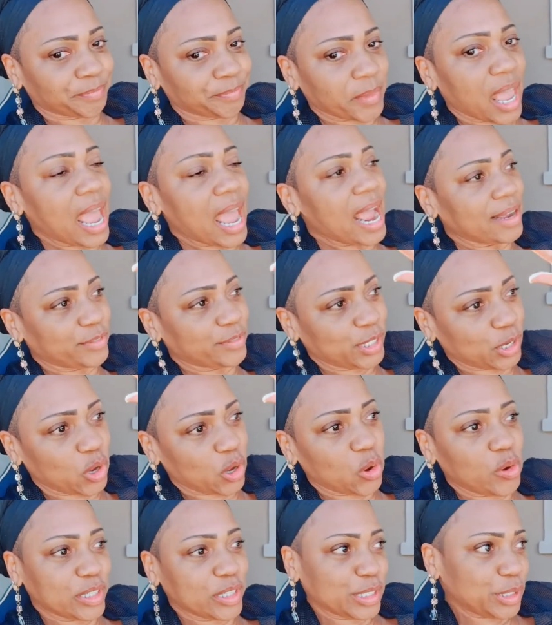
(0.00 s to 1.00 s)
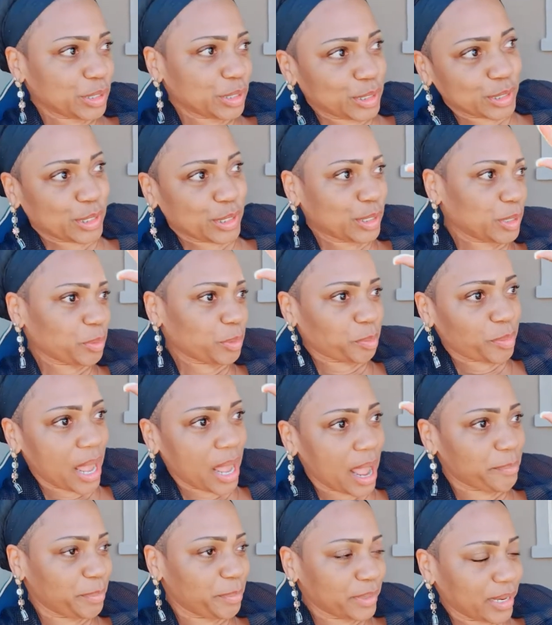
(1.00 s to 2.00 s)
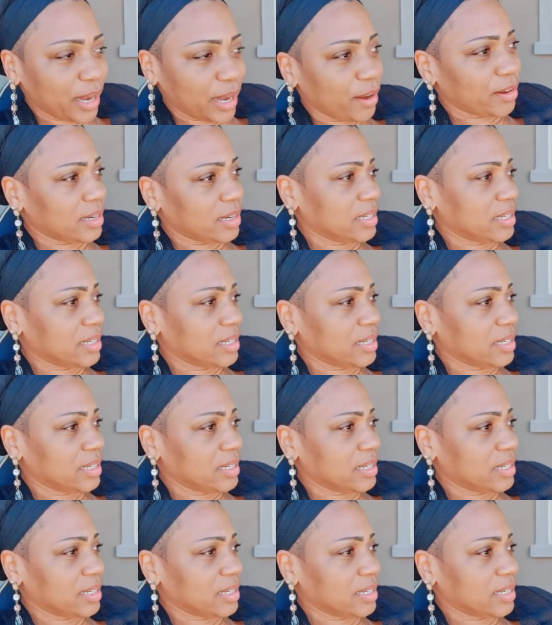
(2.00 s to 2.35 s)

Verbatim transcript: after going to this little popping area,